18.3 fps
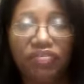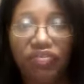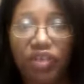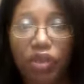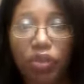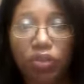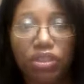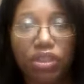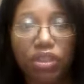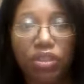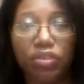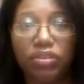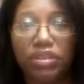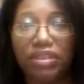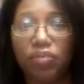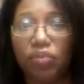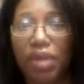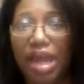
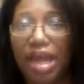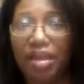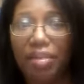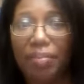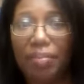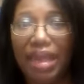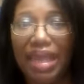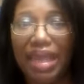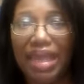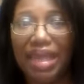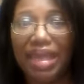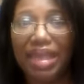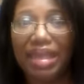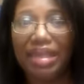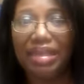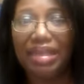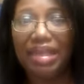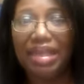futures around a
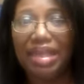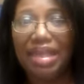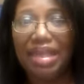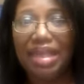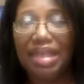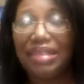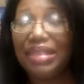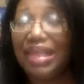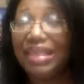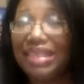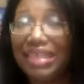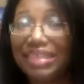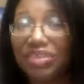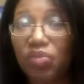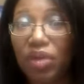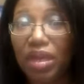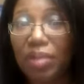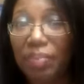man that
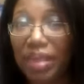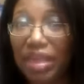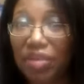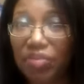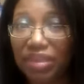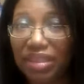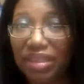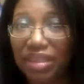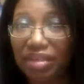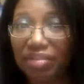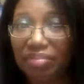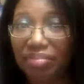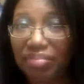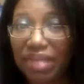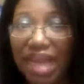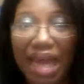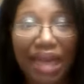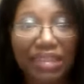doesn't want to be with
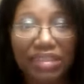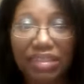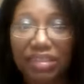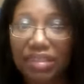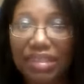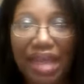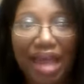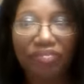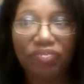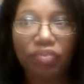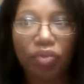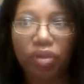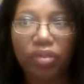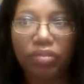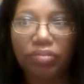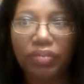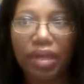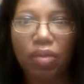them, not as not
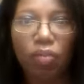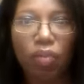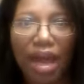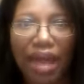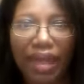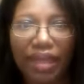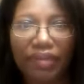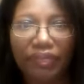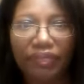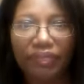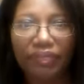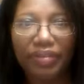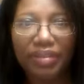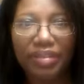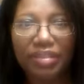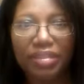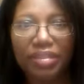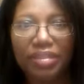for a
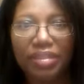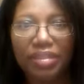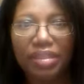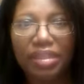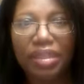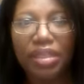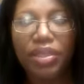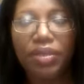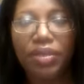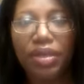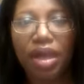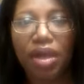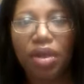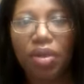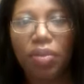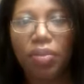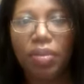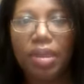wife, you
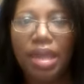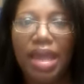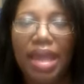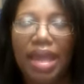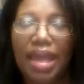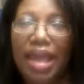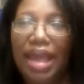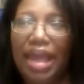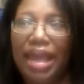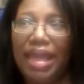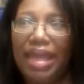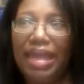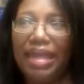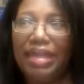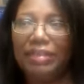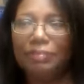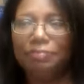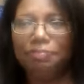know
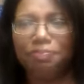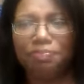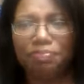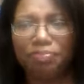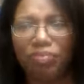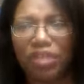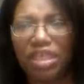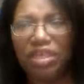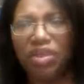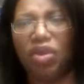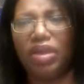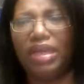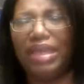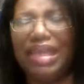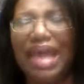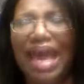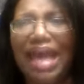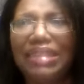and, you know,
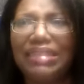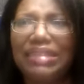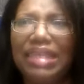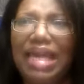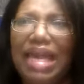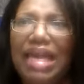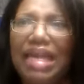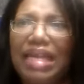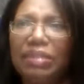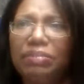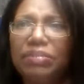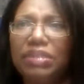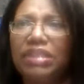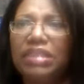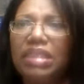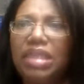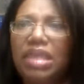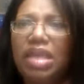and a lot of
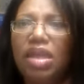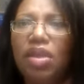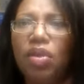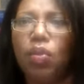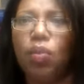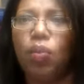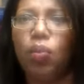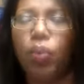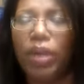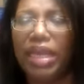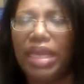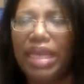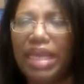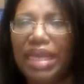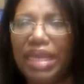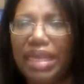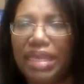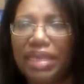times
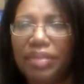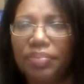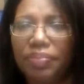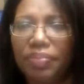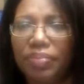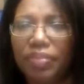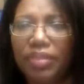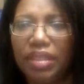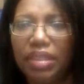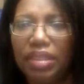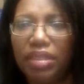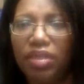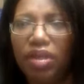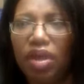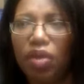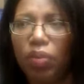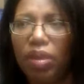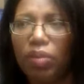we,
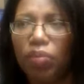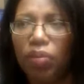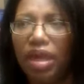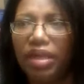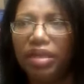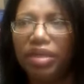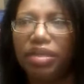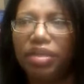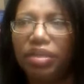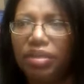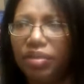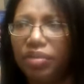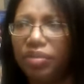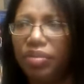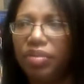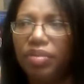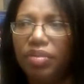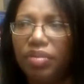you know, we
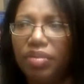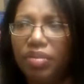wonder